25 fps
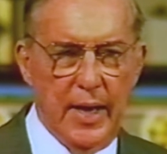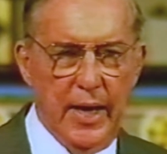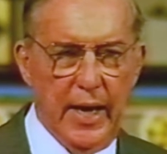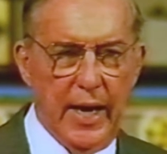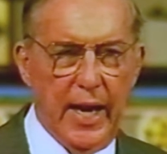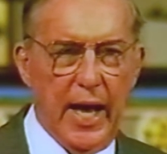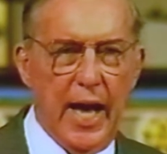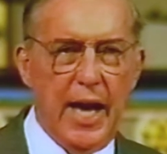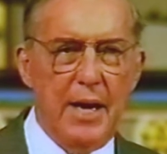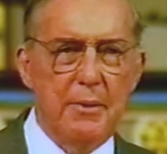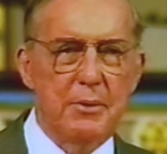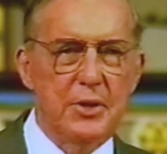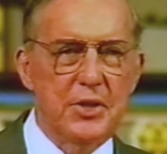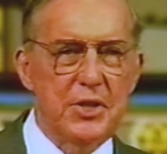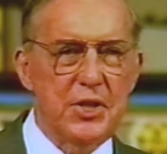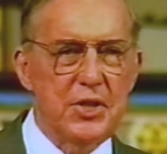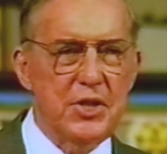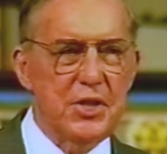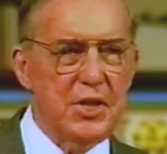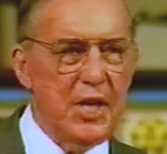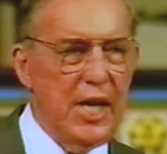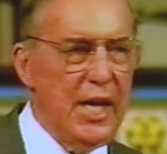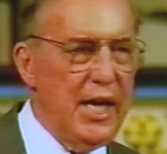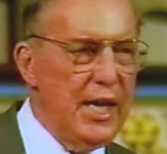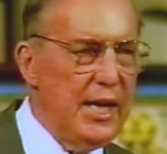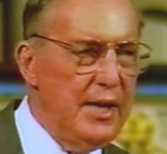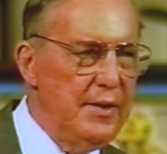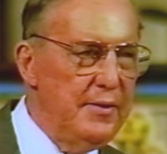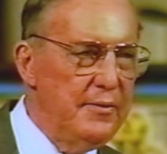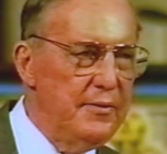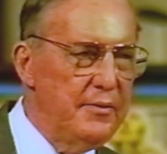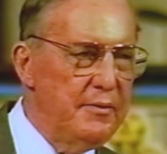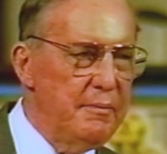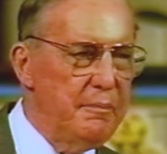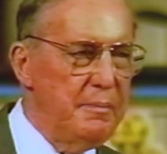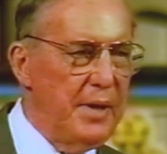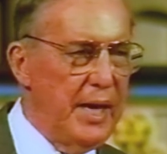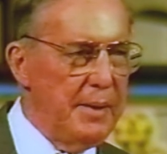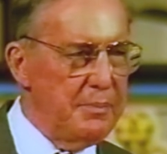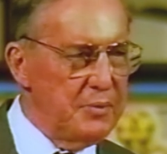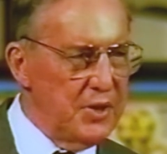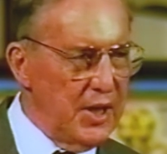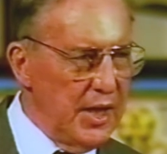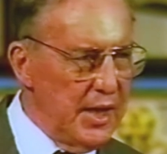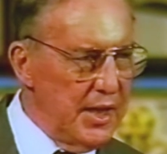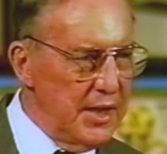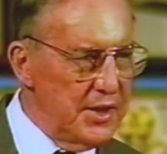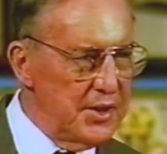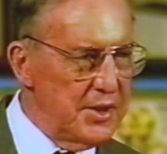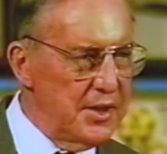And I was saved,
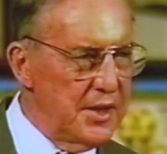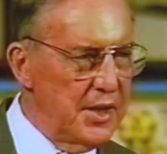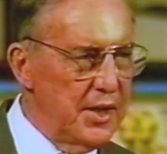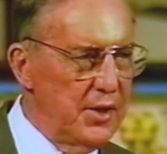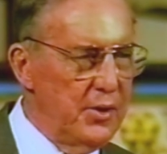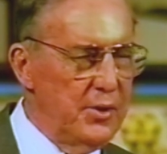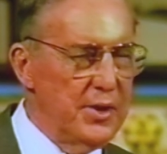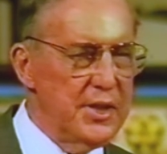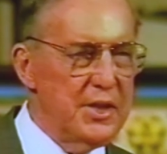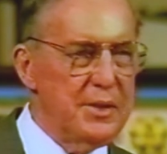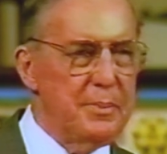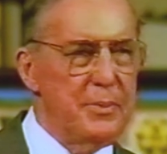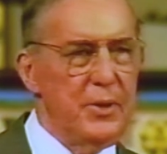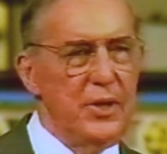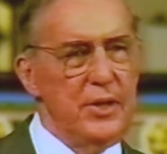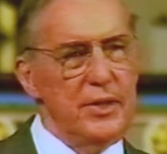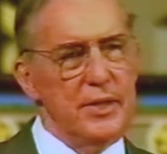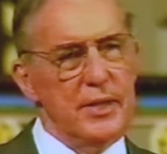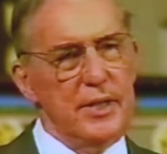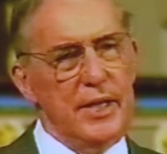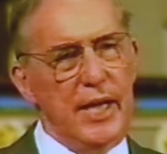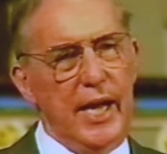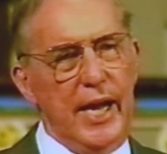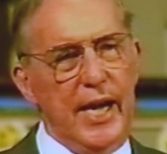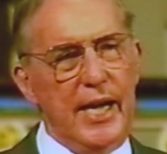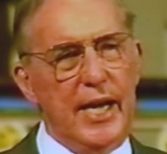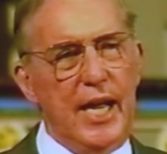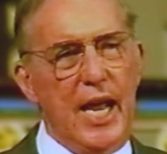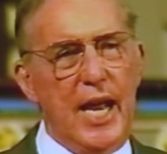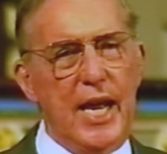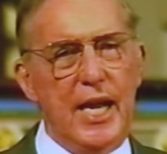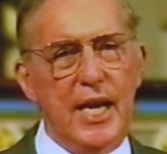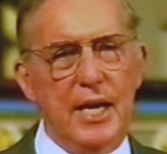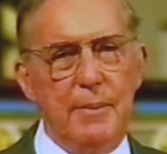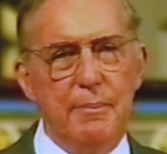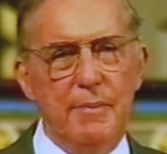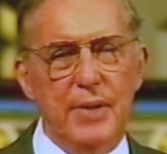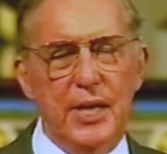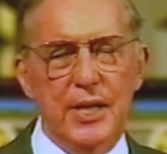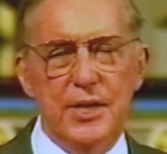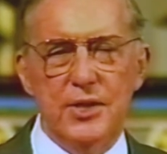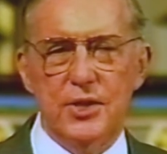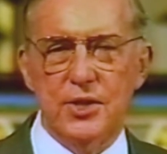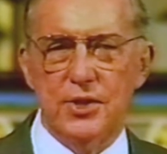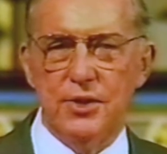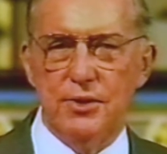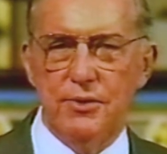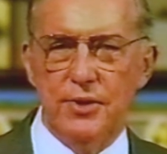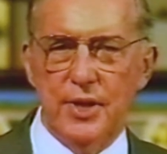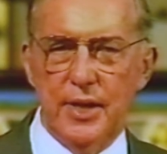baptized in the Holy Spirit, and had a
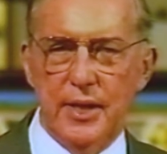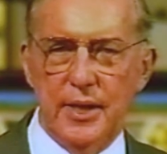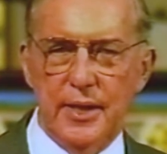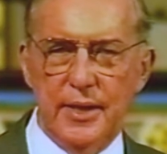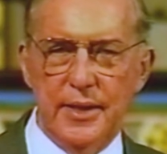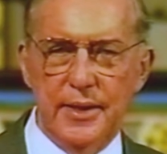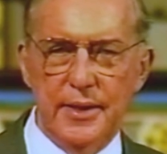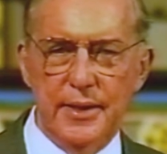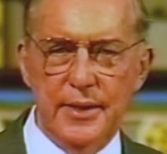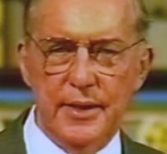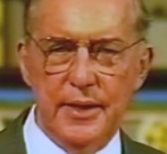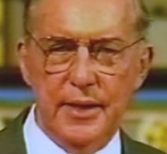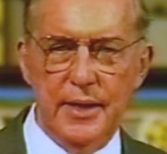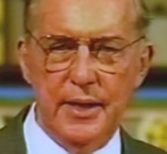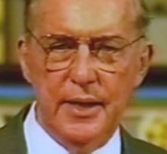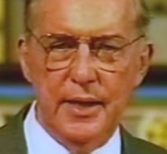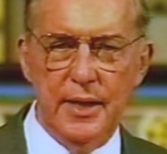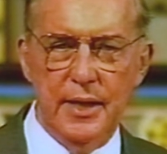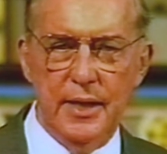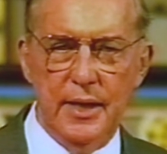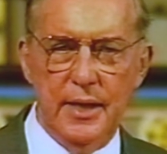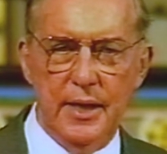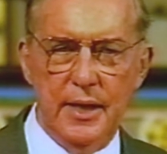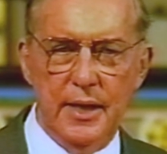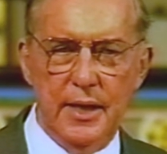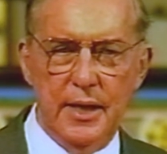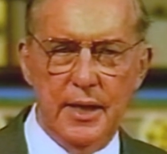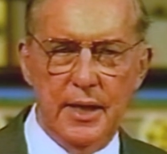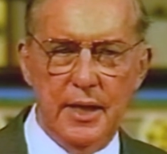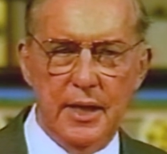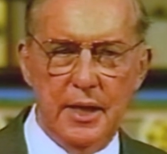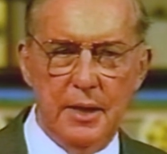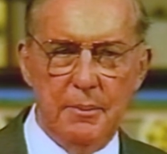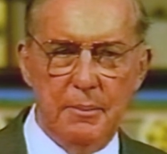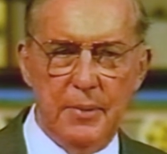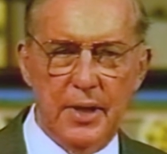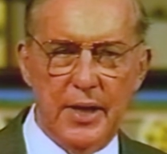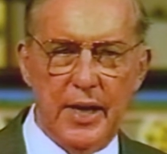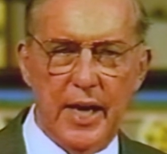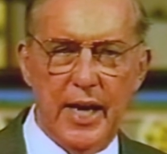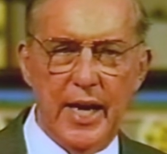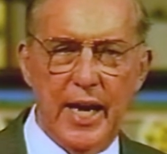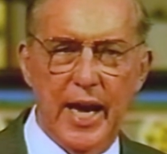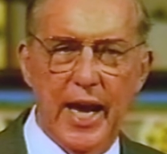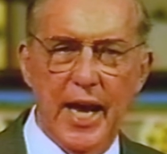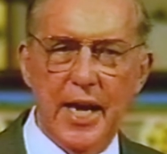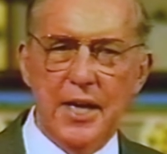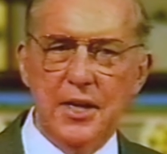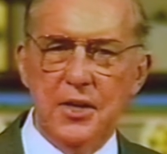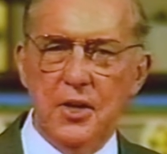ministry. But I
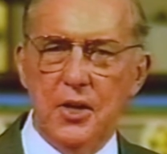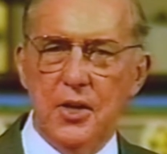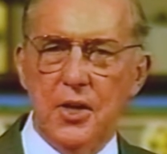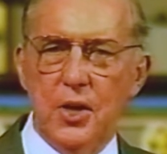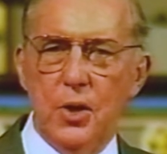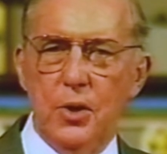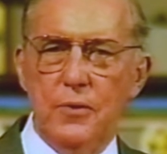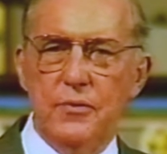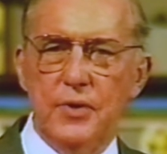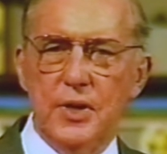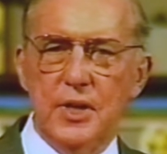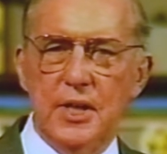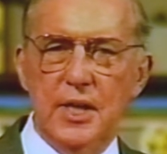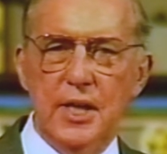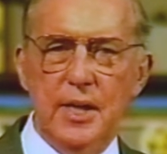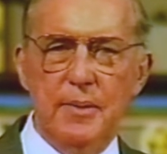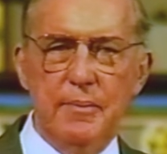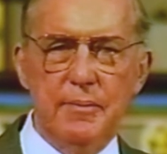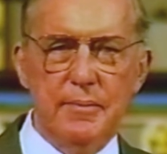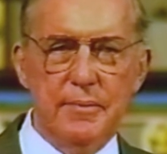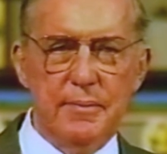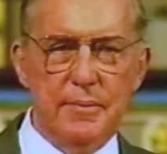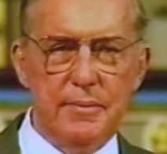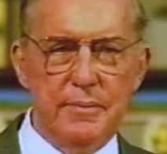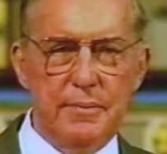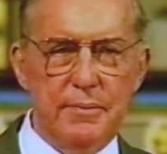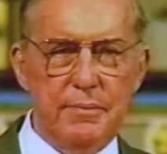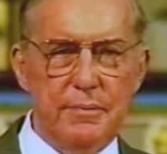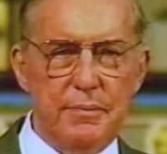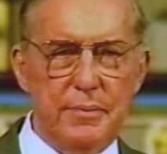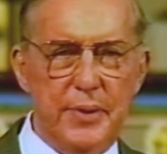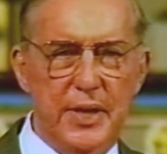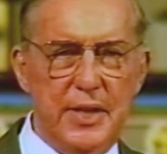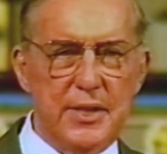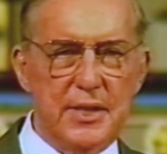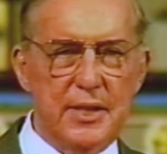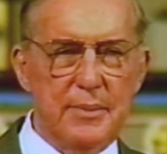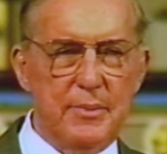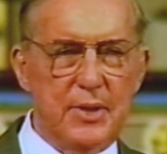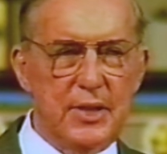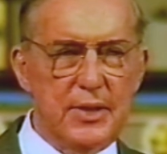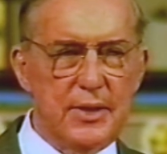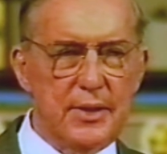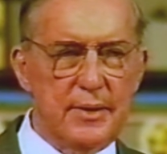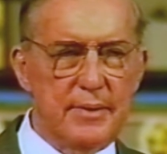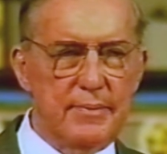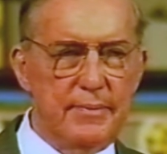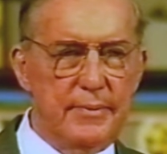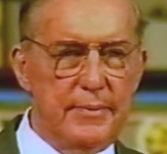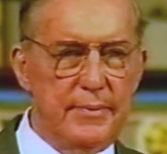had not overcome
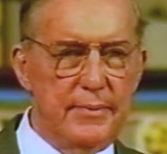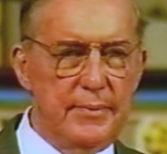pessimism.